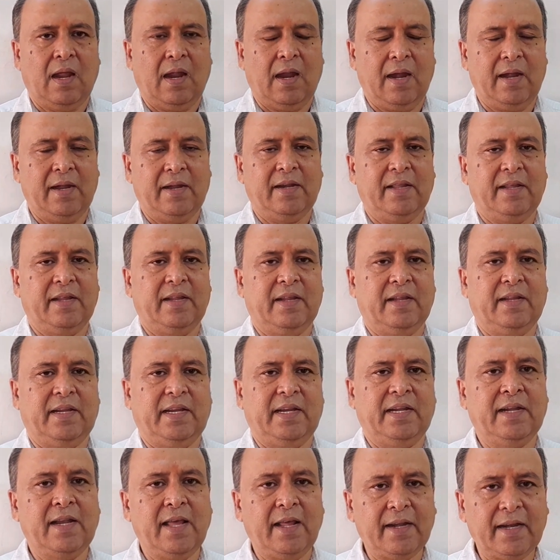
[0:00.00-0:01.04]
and
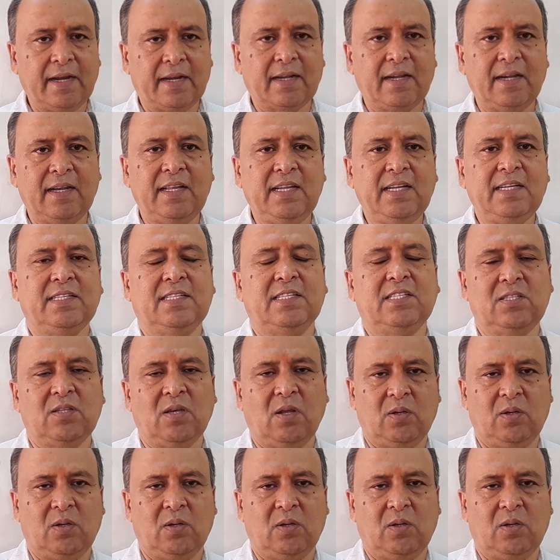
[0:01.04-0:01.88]
indirectly it is